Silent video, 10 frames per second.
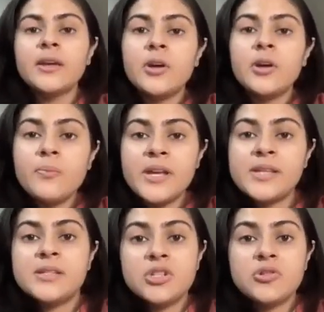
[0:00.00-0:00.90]
Your
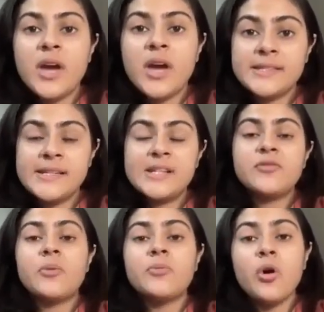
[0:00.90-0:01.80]
breast tissue extends
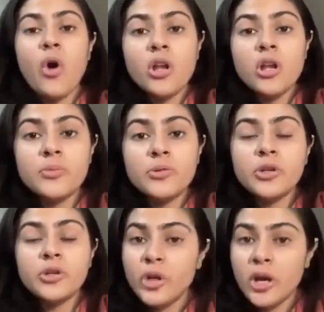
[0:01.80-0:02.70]
from your
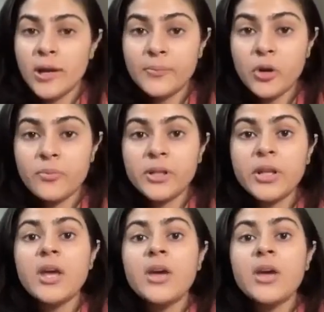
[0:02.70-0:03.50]
collarbone to your abdomen,